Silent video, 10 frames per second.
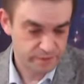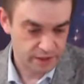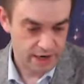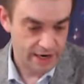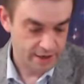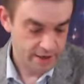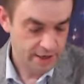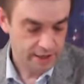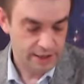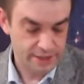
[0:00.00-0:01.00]
All right,
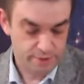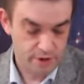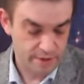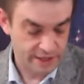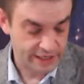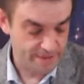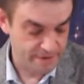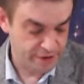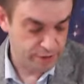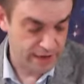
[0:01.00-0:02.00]
let's roll with it. Give me
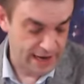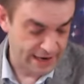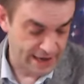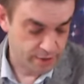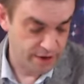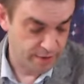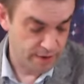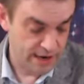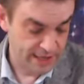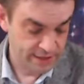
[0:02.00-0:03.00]
everything you've got on that Queen of
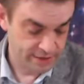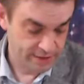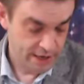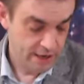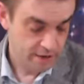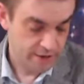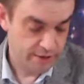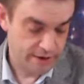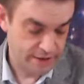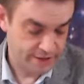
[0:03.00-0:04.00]
Wands,
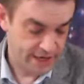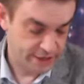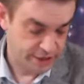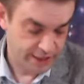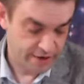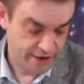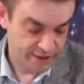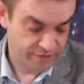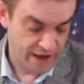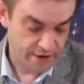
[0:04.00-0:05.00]
Leo, Aries,
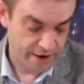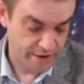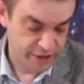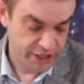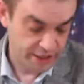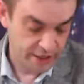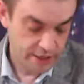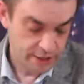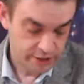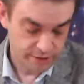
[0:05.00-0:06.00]
Sagittarius, fire energy,
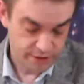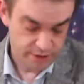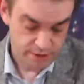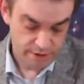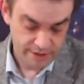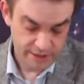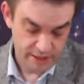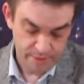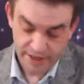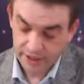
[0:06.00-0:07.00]
Two of Swords on
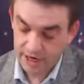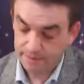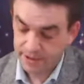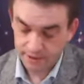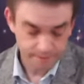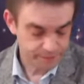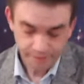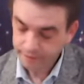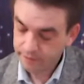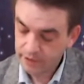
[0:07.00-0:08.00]
the Page of Cups.
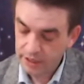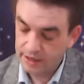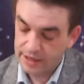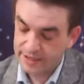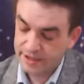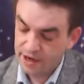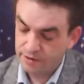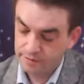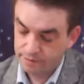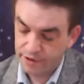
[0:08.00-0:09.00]
Let's go.
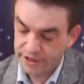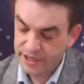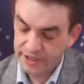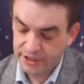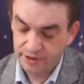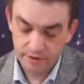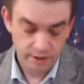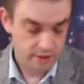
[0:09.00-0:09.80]
Appreciate you.